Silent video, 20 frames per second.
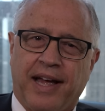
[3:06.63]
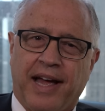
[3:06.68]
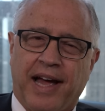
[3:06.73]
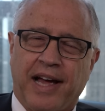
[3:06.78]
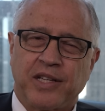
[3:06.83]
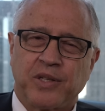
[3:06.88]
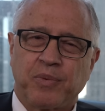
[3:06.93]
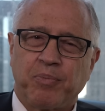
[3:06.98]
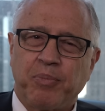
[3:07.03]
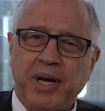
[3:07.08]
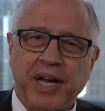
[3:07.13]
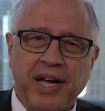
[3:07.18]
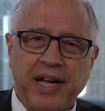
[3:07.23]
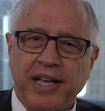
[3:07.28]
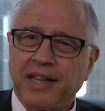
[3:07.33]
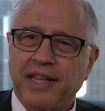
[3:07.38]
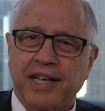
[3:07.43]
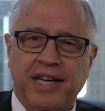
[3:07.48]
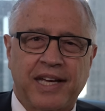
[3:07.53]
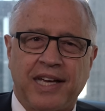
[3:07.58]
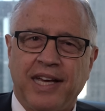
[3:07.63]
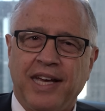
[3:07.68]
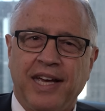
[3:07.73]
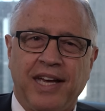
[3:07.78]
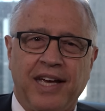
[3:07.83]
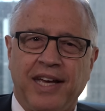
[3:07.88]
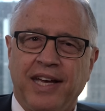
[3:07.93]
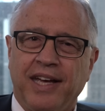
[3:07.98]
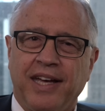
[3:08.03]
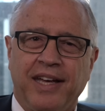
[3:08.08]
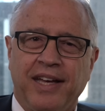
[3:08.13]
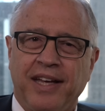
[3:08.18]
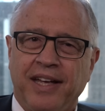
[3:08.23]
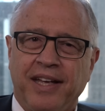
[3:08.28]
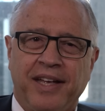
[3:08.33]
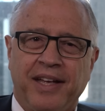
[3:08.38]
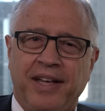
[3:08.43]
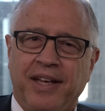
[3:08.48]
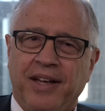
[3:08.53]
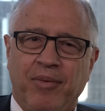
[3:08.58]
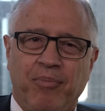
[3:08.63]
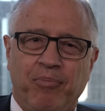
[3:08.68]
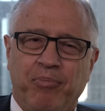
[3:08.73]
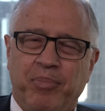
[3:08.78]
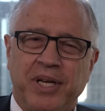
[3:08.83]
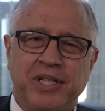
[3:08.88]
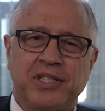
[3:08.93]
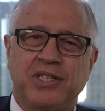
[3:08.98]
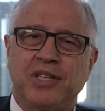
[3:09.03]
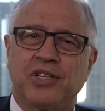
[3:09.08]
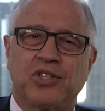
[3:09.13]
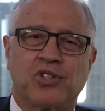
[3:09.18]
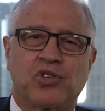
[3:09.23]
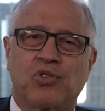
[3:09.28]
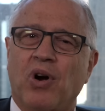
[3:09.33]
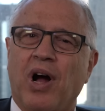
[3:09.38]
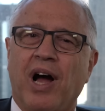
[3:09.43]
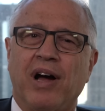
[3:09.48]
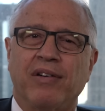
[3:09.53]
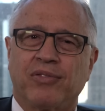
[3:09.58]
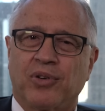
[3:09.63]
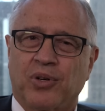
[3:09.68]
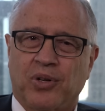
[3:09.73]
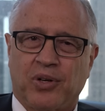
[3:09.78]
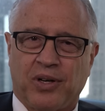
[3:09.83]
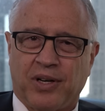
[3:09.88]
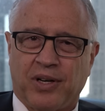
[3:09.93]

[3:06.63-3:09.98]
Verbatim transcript: as being the key business driver.